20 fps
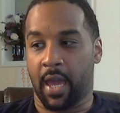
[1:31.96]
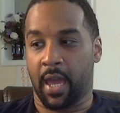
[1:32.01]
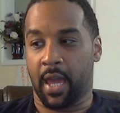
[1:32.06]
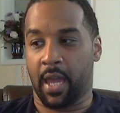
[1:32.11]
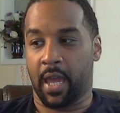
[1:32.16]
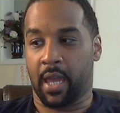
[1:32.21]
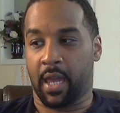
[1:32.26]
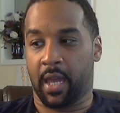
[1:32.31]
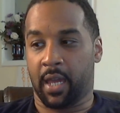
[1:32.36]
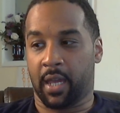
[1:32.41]

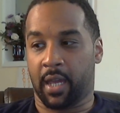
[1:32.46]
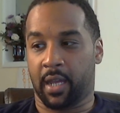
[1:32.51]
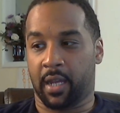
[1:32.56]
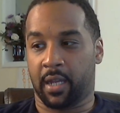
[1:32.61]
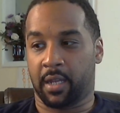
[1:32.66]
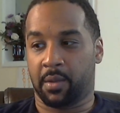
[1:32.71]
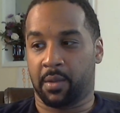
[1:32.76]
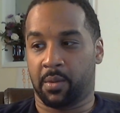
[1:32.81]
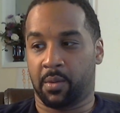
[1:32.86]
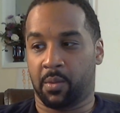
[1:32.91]

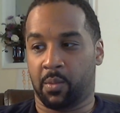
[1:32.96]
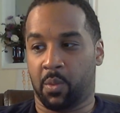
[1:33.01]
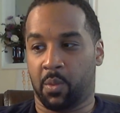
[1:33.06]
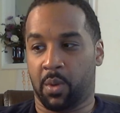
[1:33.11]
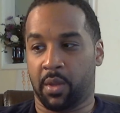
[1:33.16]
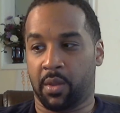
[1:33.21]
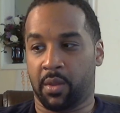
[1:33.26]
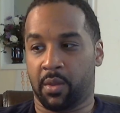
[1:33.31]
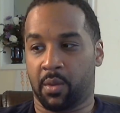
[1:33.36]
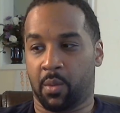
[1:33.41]
And
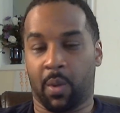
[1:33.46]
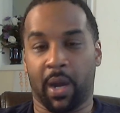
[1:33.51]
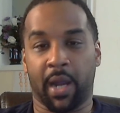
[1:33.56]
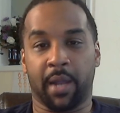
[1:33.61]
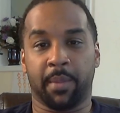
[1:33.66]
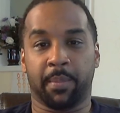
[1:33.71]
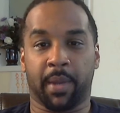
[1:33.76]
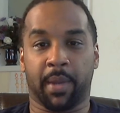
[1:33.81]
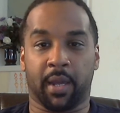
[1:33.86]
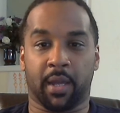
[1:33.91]
when the
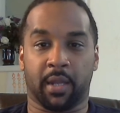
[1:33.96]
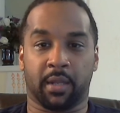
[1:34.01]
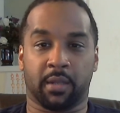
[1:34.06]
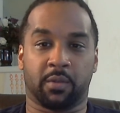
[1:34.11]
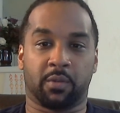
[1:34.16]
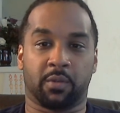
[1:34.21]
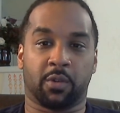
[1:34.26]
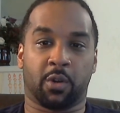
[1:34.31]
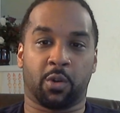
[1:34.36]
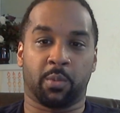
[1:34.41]
white man, the
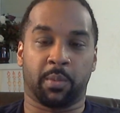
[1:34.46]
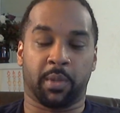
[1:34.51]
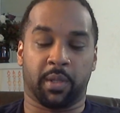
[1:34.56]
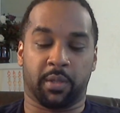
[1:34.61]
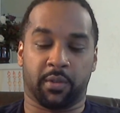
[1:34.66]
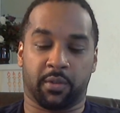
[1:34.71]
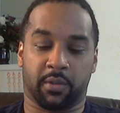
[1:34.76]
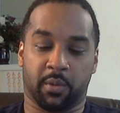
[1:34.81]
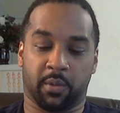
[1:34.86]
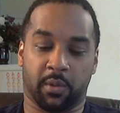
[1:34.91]

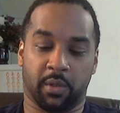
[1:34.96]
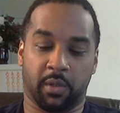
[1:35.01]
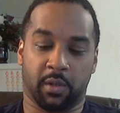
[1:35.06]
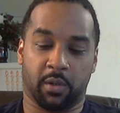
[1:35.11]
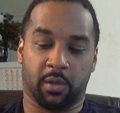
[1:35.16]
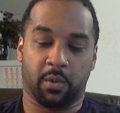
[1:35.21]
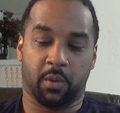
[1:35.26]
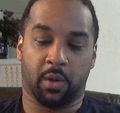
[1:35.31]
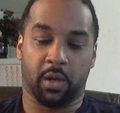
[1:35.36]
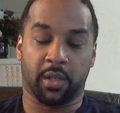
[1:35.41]
Romans, who
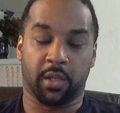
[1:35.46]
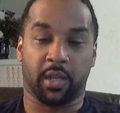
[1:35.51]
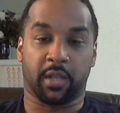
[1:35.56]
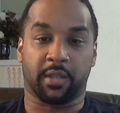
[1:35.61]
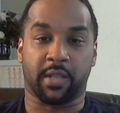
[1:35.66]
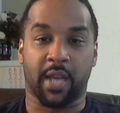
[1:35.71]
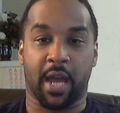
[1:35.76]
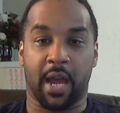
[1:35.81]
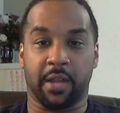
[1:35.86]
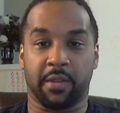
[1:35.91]
are the
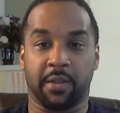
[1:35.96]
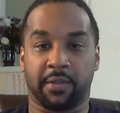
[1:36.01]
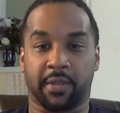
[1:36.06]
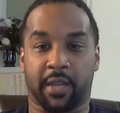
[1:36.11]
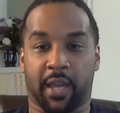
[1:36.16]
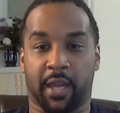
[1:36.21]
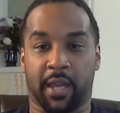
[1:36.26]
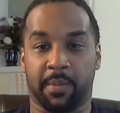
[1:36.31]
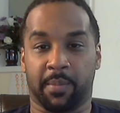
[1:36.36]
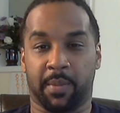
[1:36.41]
Italians,
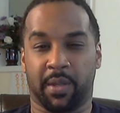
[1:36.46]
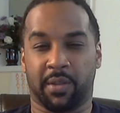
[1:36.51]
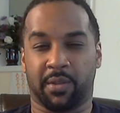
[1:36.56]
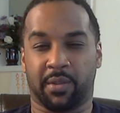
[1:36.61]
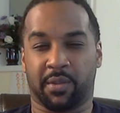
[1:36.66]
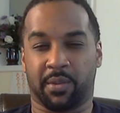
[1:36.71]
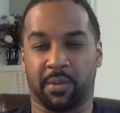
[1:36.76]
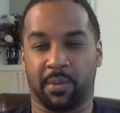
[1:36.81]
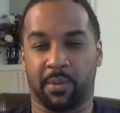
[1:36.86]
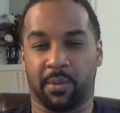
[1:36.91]
came
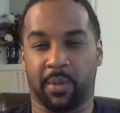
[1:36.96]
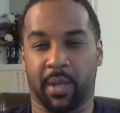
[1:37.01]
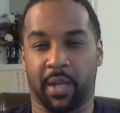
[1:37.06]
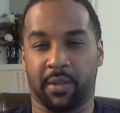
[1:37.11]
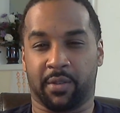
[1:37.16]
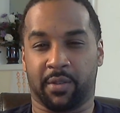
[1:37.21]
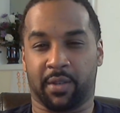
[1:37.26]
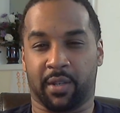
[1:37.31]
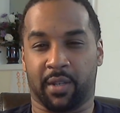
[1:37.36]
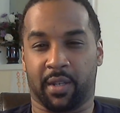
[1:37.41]
into
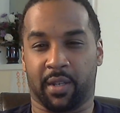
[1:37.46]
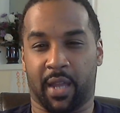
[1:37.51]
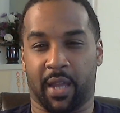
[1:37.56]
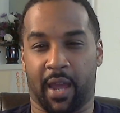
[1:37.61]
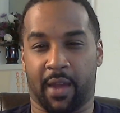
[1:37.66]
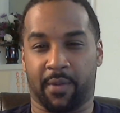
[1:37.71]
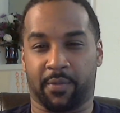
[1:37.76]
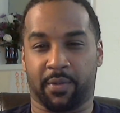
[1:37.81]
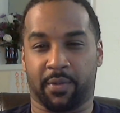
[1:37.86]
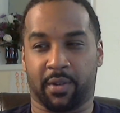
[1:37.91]
ancient
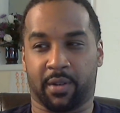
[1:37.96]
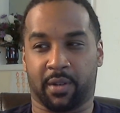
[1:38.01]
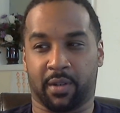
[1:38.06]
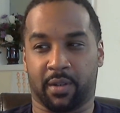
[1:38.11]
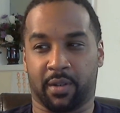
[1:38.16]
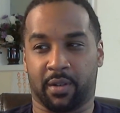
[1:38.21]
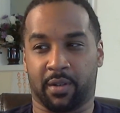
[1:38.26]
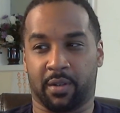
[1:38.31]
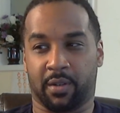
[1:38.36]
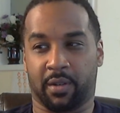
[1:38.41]

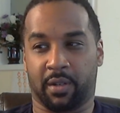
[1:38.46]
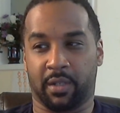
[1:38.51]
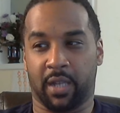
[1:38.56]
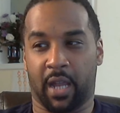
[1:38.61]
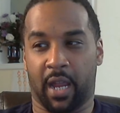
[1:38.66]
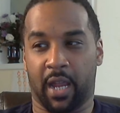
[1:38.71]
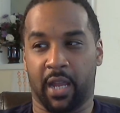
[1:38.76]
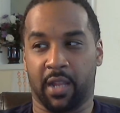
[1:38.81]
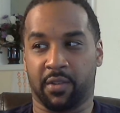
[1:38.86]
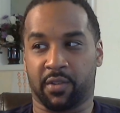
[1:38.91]
Africa,
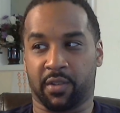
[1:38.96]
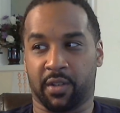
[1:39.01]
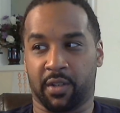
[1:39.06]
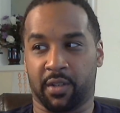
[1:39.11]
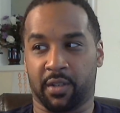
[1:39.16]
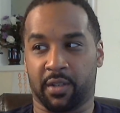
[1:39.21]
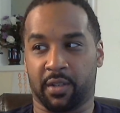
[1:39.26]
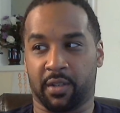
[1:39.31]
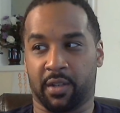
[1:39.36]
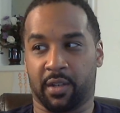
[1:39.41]
ancient